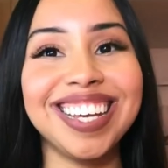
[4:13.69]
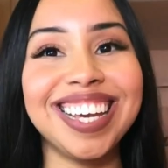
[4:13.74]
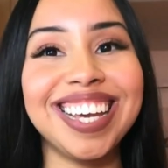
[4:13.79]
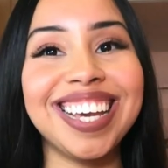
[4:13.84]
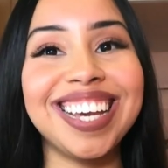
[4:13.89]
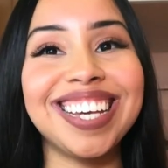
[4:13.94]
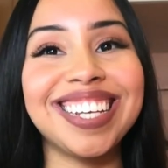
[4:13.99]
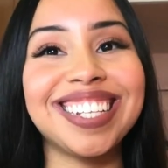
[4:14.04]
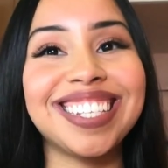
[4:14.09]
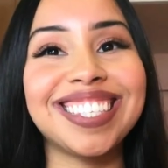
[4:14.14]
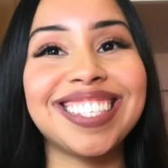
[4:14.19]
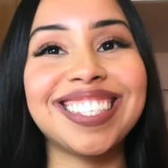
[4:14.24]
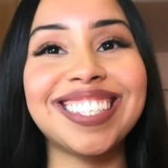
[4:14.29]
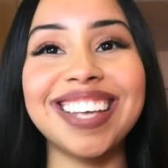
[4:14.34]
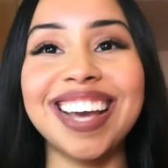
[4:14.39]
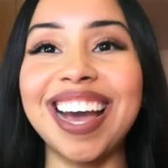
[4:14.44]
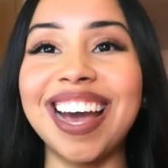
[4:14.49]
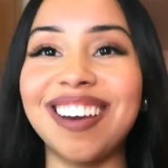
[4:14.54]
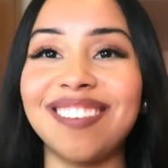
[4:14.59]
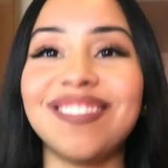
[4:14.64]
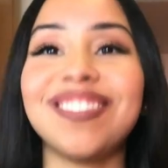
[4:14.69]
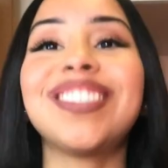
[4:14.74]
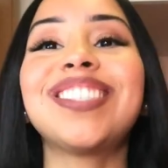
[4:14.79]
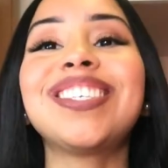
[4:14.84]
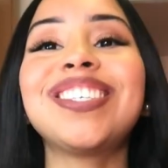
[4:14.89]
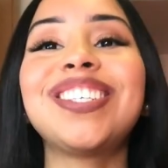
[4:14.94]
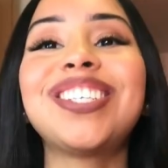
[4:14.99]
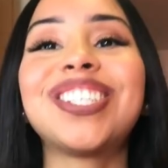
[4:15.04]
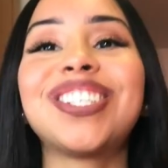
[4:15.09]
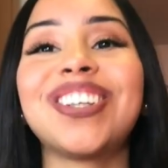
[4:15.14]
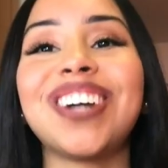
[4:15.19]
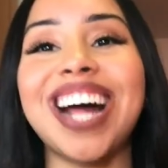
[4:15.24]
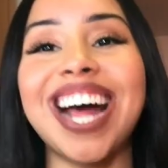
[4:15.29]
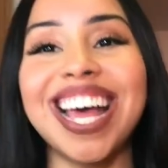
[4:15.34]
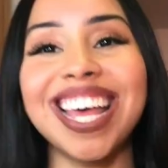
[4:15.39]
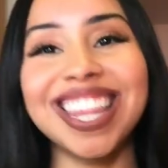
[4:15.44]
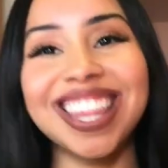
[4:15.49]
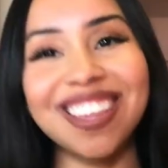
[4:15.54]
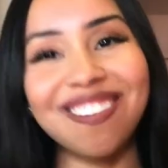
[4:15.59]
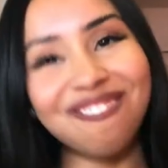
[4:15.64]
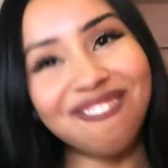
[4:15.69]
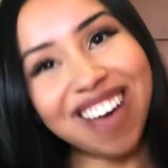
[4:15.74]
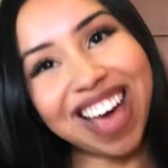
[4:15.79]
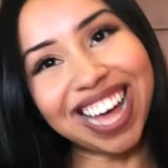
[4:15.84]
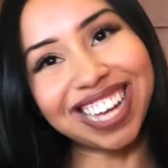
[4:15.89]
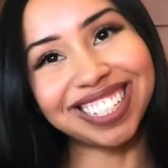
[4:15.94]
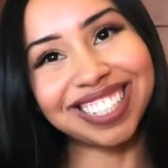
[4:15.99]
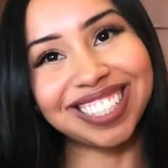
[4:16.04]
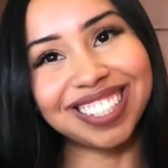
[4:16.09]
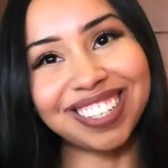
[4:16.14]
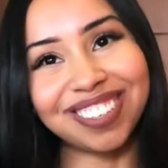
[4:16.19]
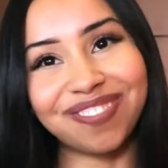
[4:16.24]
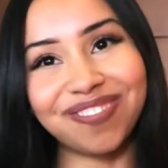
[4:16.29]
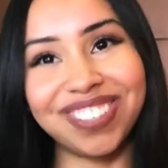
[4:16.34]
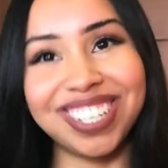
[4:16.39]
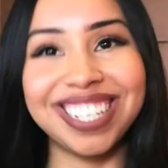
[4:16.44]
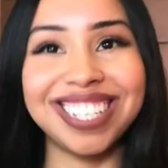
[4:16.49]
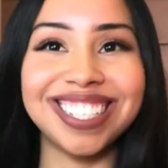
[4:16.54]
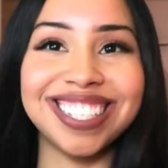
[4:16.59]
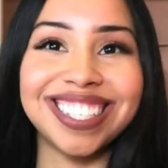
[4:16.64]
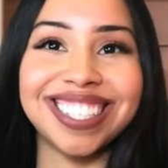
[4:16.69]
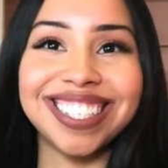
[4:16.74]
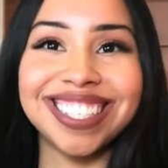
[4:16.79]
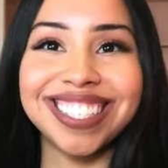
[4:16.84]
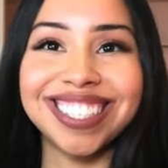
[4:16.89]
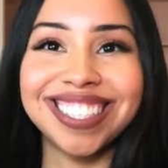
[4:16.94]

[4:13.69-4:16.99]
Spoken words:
it's time to try the masterpiece.